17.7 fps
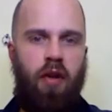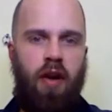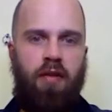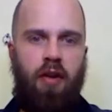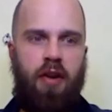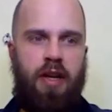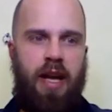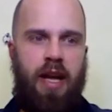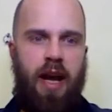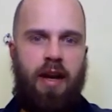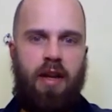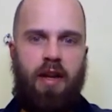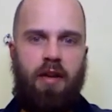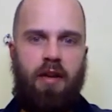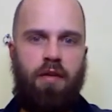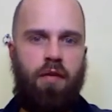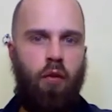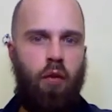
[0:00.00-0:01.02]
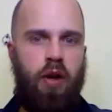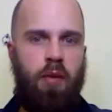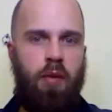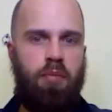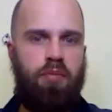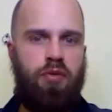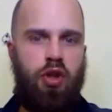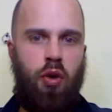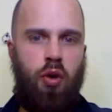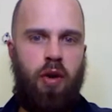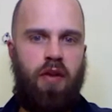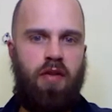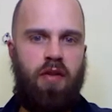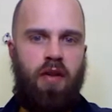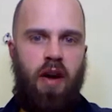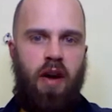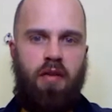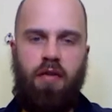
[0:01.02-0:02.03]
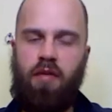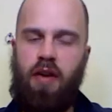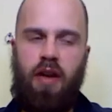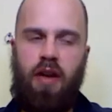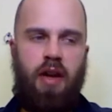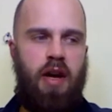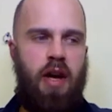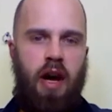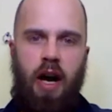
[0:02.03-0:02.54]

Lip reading: I've already edited 40 choices off of it.